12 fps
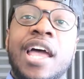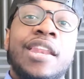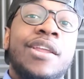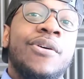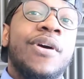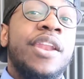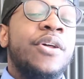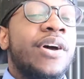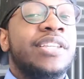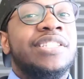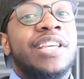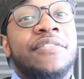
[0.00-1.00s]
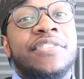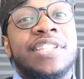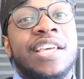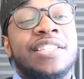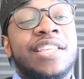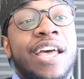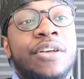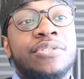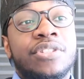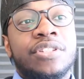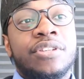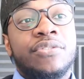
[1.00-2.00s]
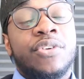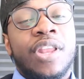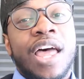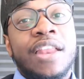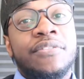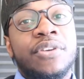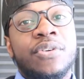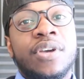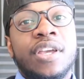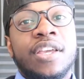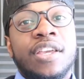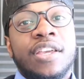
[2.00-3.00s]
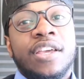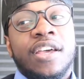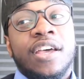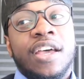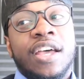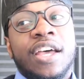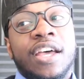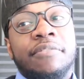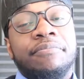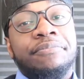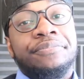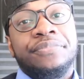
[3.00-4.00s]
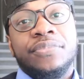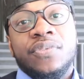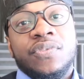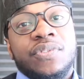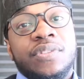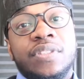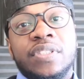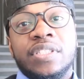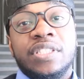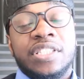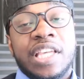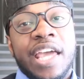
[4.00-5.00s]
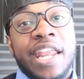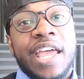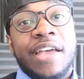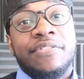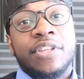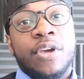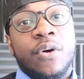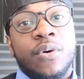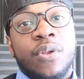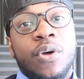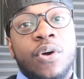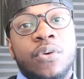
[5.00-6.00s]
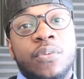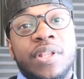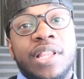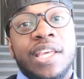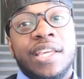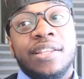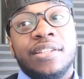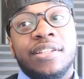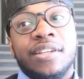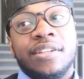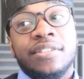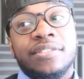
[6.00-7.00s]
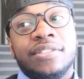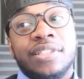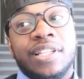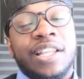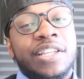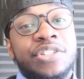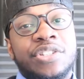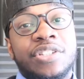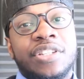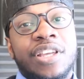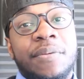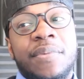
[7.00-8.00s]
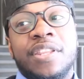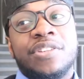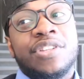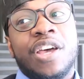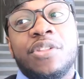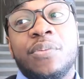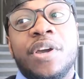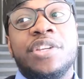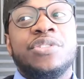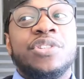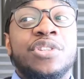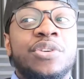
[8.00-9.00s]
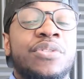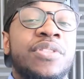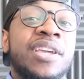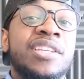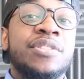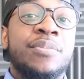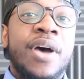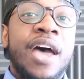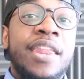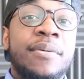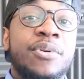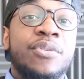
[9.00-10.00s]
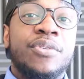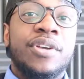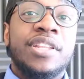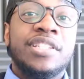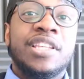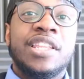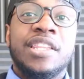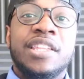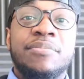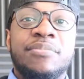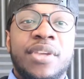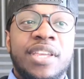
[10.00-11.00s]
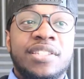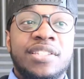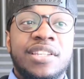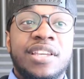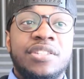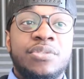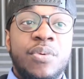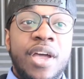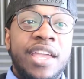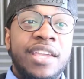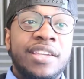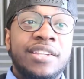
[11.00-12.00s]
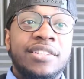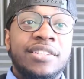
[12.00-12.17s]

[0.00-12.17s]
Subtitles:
know as tough as that sounds for a lot of you, you just kind of have to go along with it, unless there's other ways you can do things about it, but realistically the easiest way